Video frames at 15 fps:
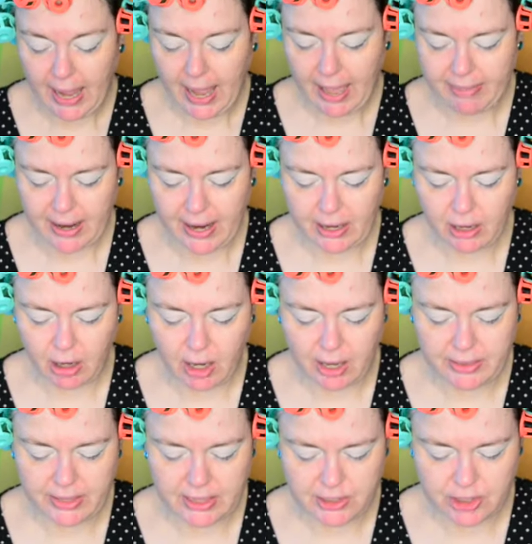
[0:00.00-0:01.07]
and then I
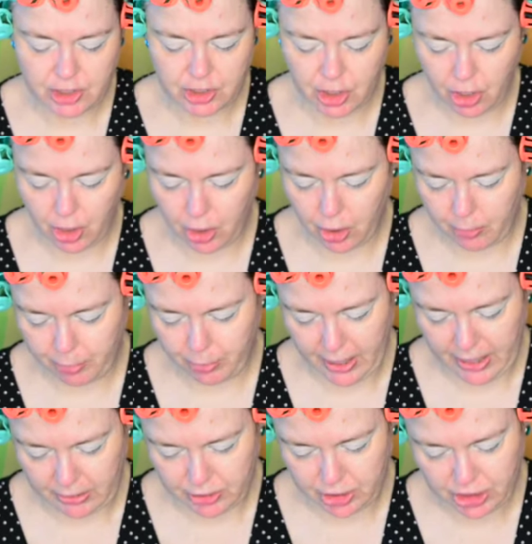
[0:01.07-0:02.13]
got this darker
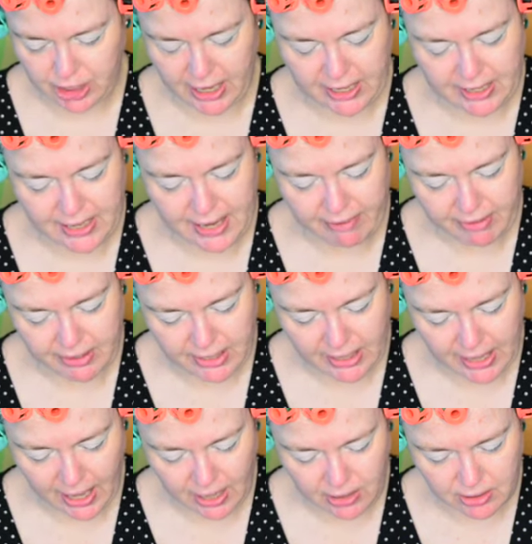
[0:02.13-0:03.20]
brown shade, and
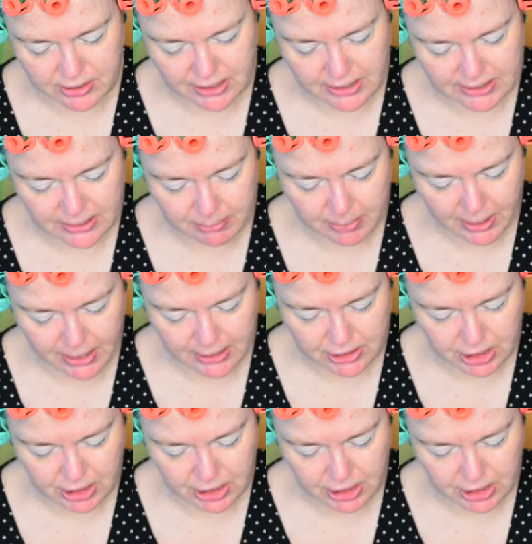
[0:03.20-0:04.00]
everything else is a bit